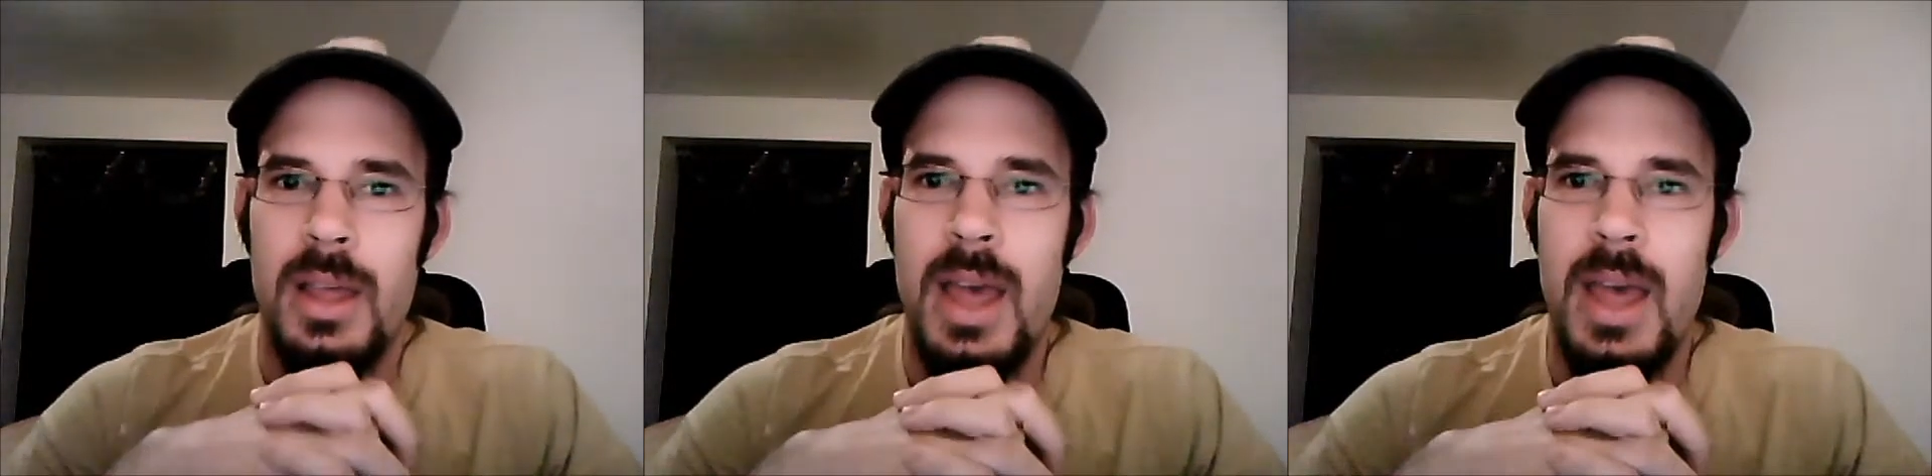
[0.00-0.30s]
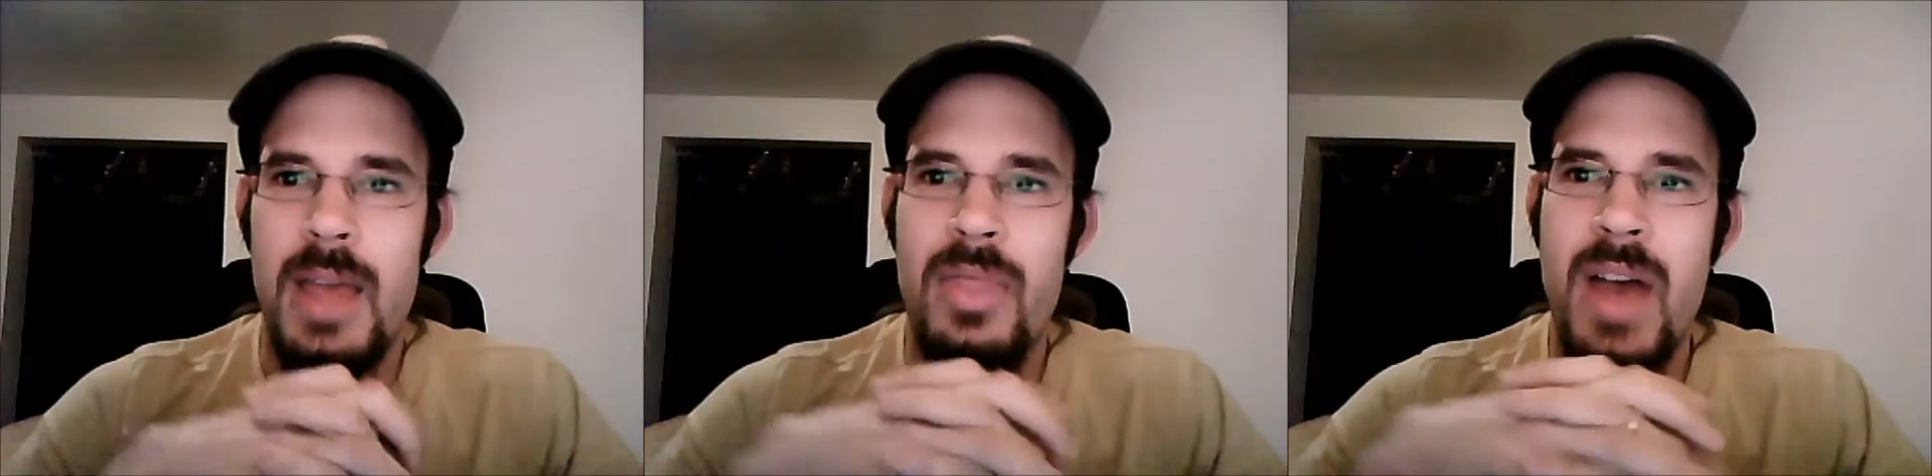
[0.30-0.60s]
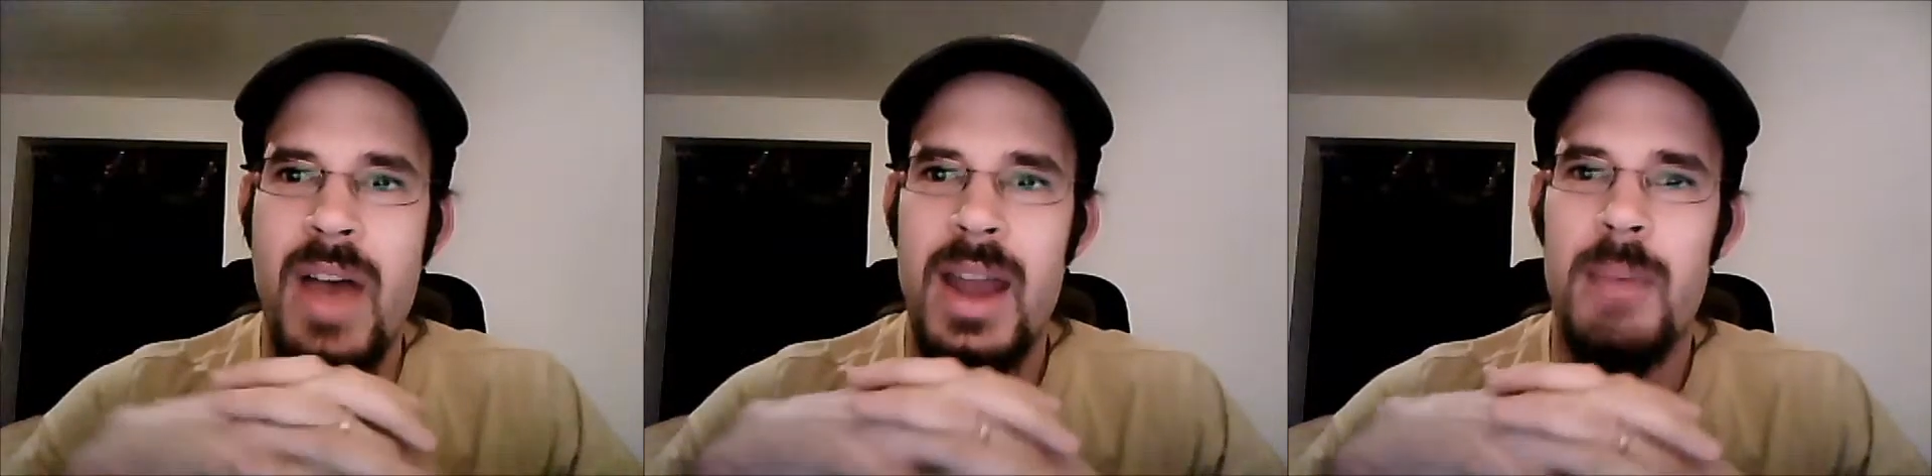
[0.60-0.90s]
And
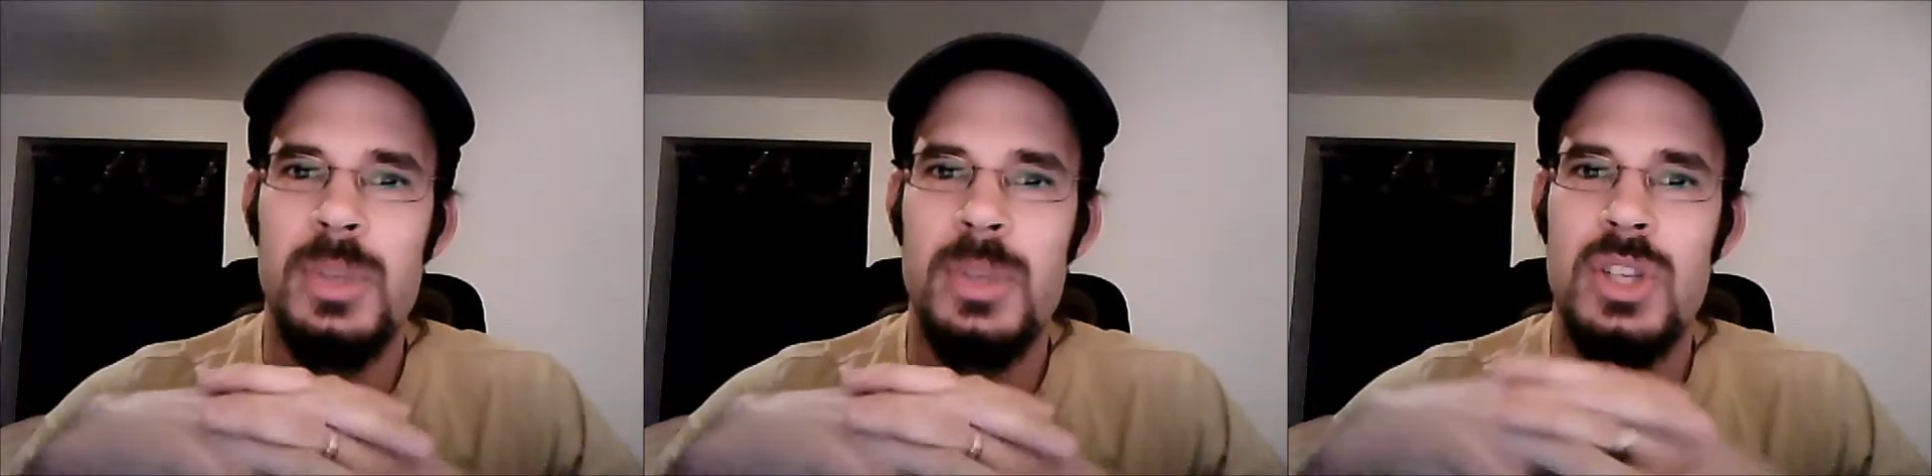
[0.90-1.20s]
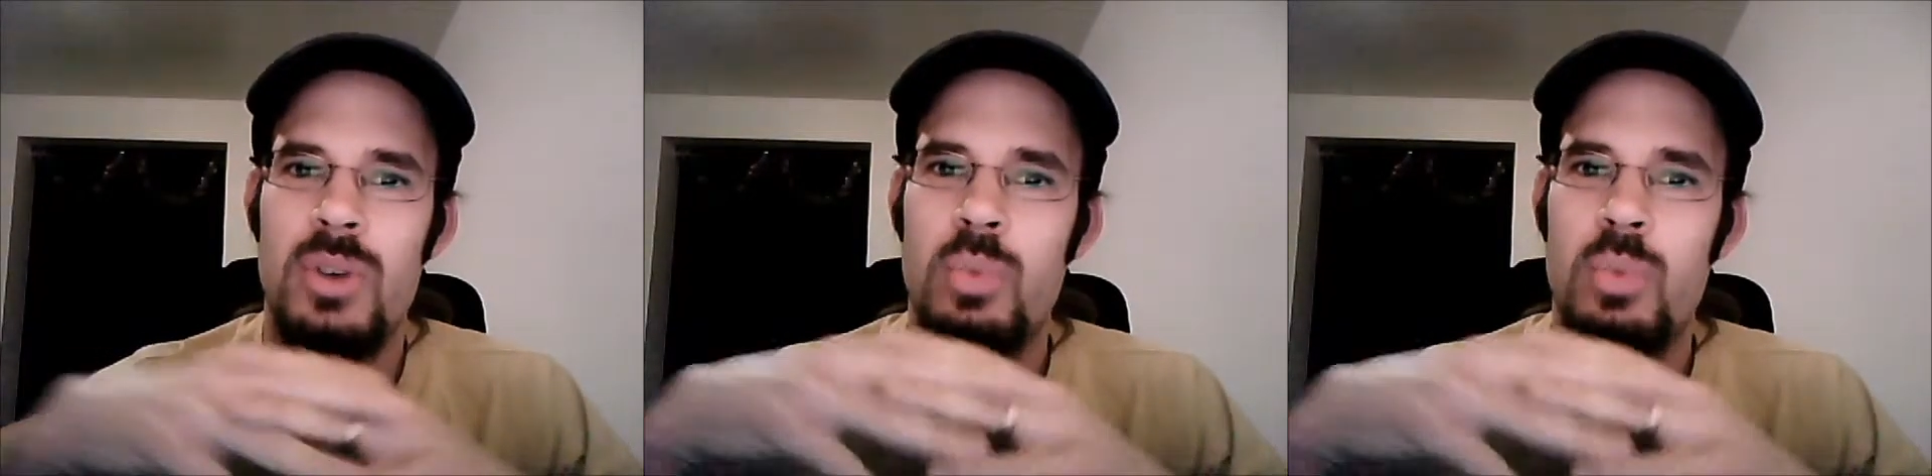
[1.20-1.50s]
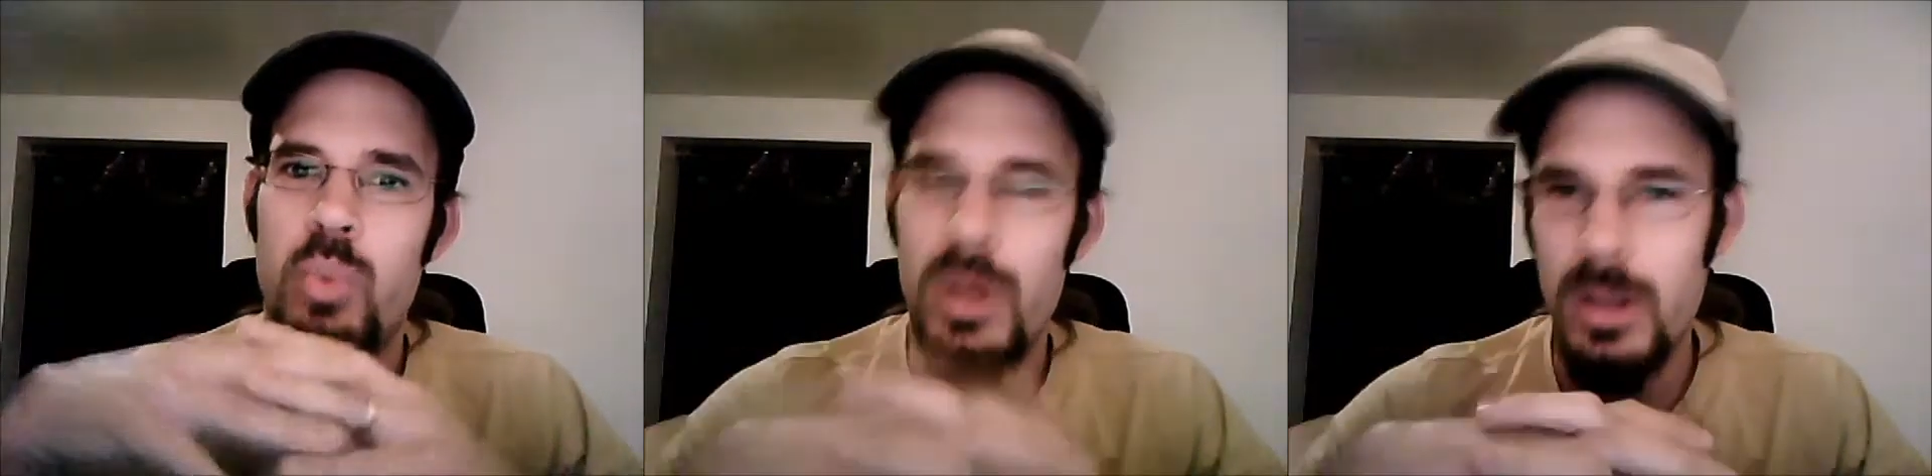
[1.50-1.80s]
that
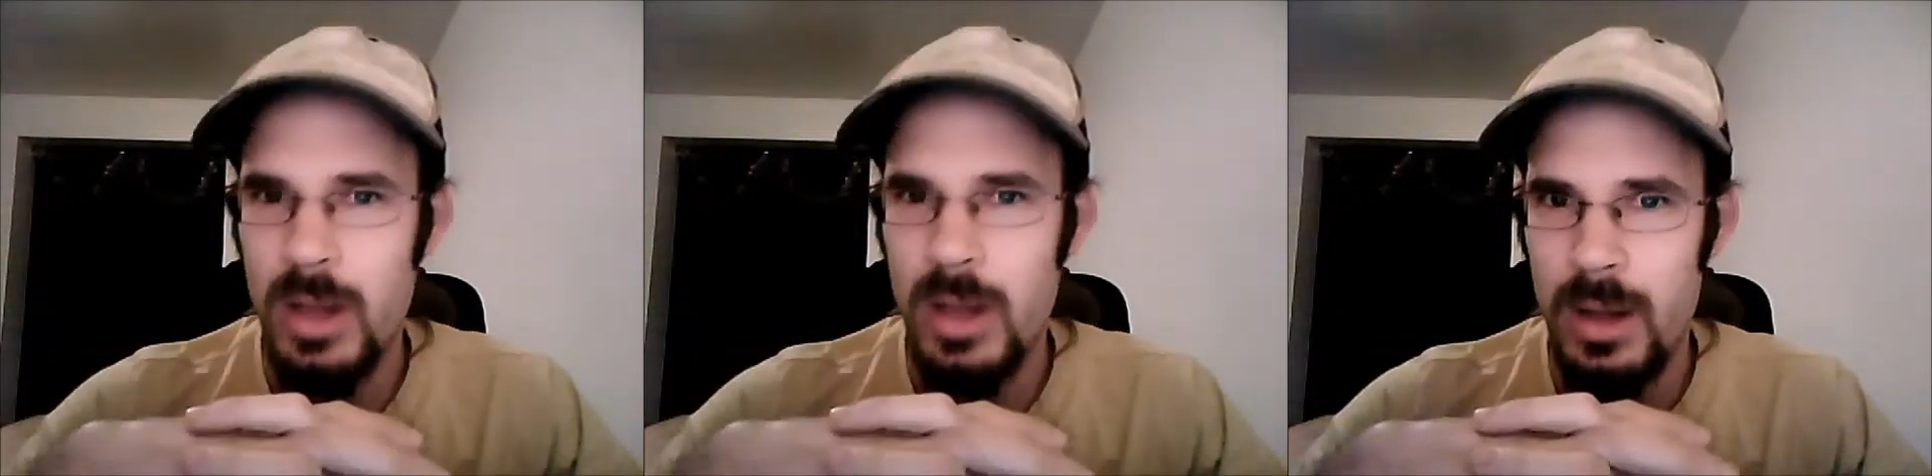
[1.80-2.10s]
episode will